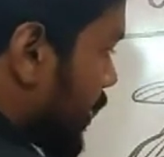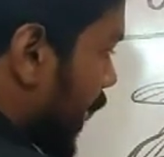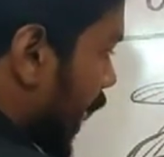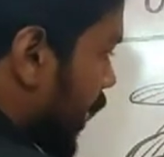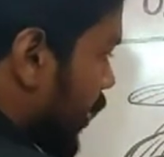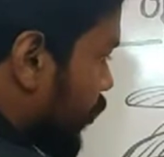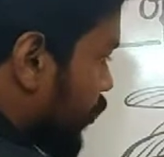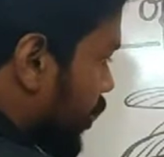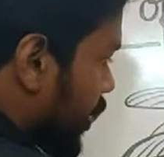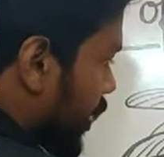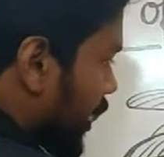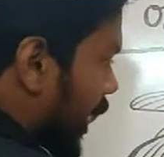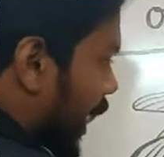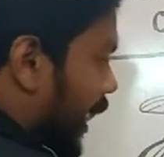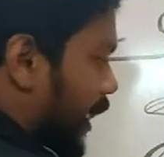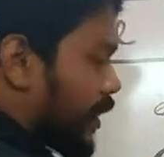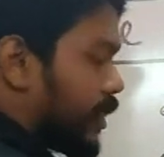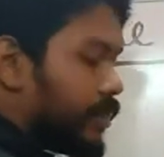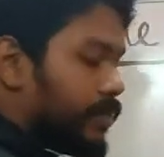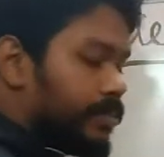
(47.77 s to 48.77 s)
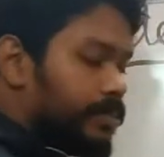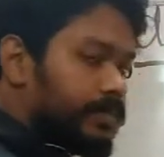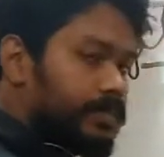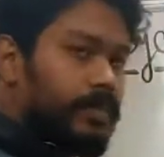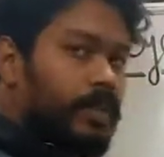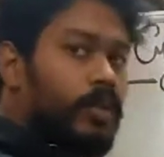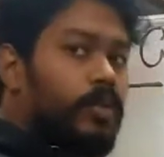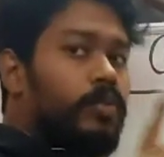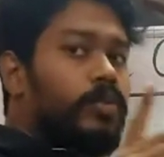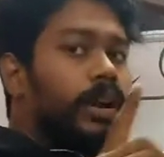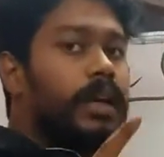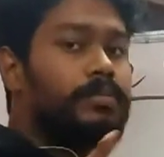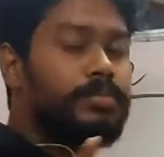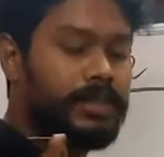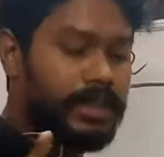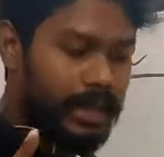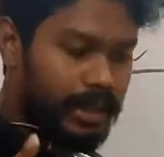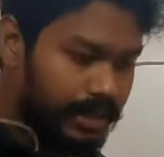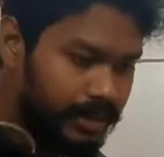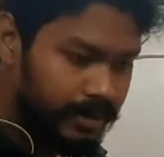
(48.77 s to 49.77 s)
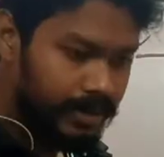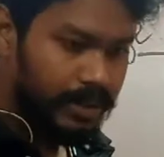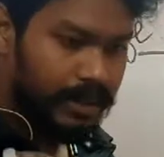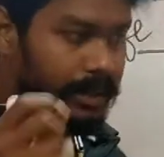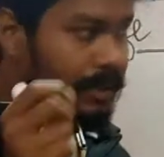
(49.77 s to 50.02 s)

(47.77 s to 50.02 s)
salivary gland. What I'm saying?